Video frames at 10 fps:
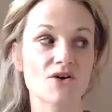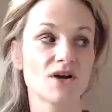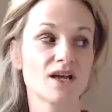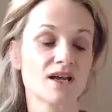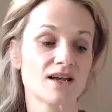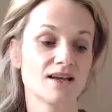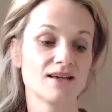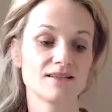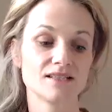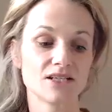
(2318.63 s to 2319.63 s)
So,
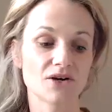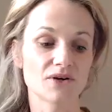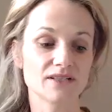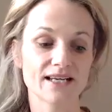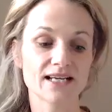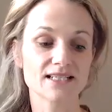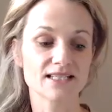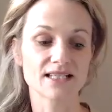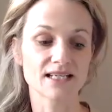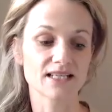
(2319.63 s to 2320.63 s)
you know, like you
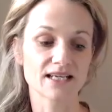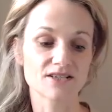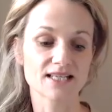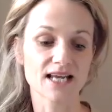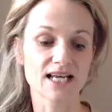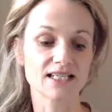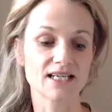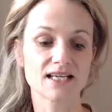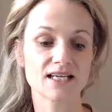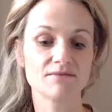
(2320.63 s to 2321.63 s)
said,
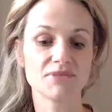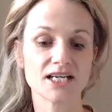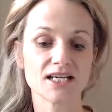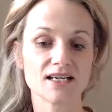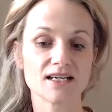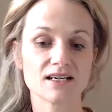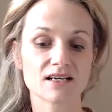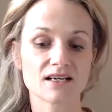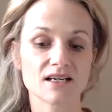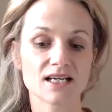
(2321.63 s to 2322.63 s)
it can be
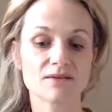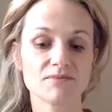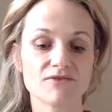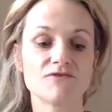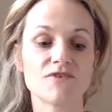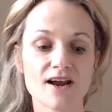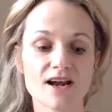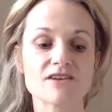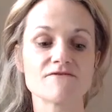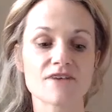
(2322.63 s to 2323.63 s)

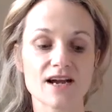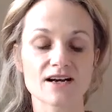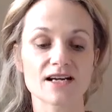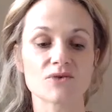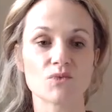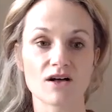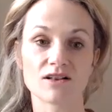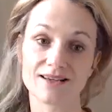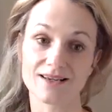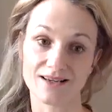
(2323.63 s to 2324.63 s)
very, very
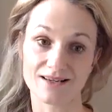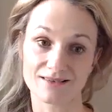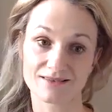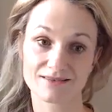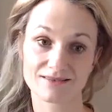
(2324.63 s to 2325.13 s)
well hidden